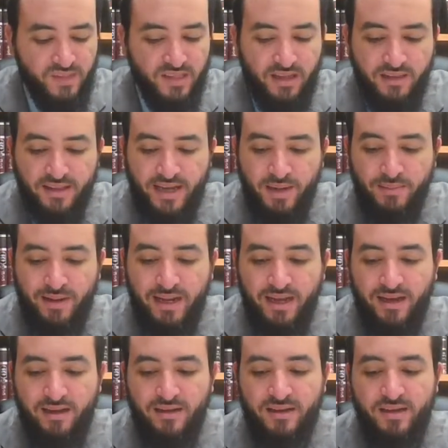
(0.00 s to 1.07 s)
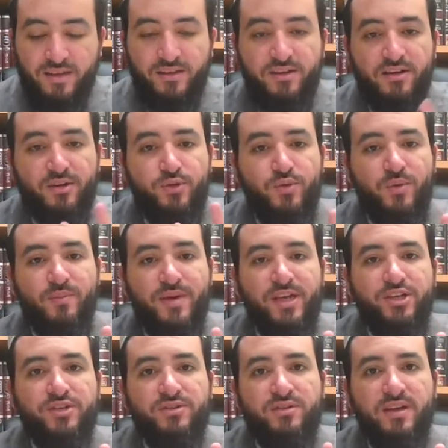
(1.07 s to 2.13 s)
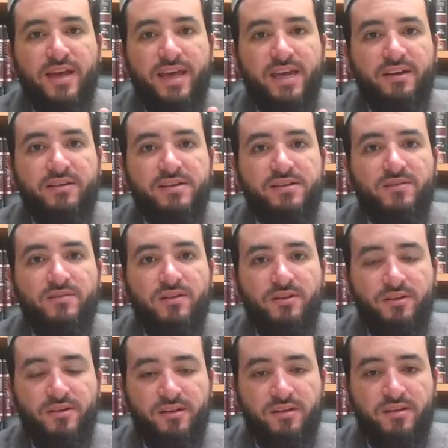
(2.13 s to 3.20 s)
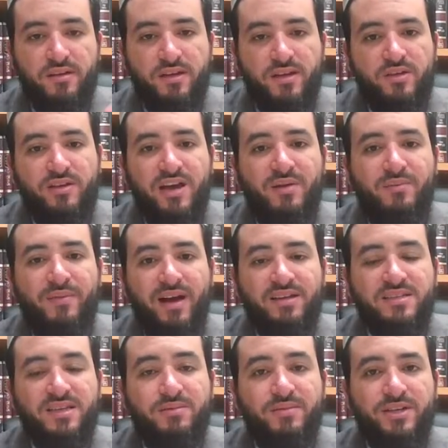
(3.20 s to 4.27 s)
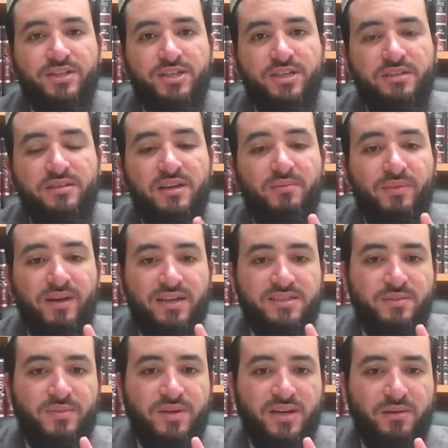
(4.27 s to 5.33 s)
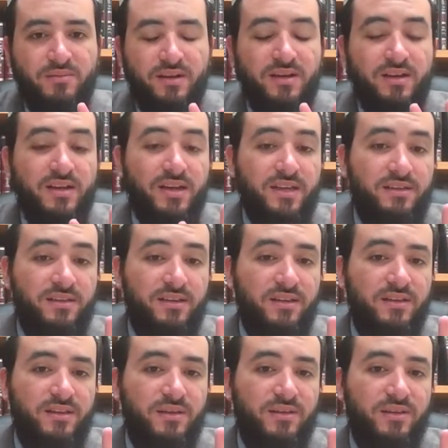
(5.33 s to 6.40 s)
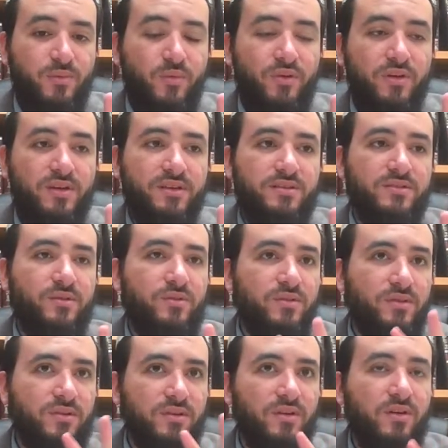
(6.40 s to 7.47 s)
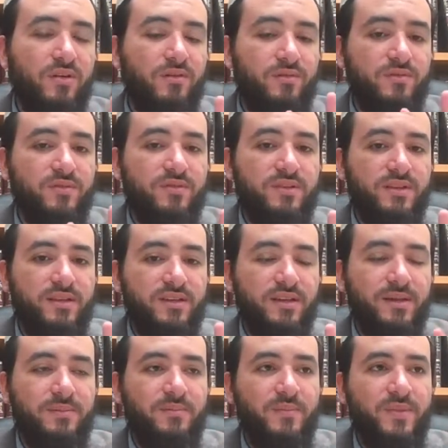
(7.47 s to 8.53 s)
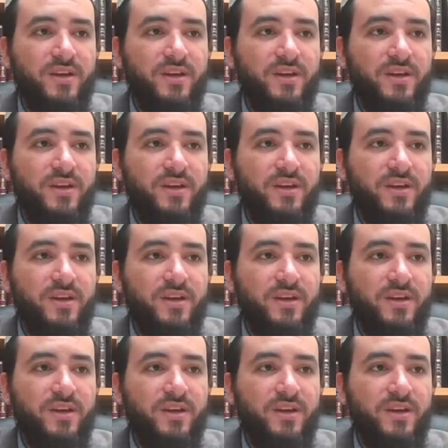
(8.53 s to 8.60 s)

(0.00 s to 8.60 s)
that the Kabbalah, there are two major areas of learning. You have Ma'aseh Bereshit and Ma'aseh Merkabah. The workings of the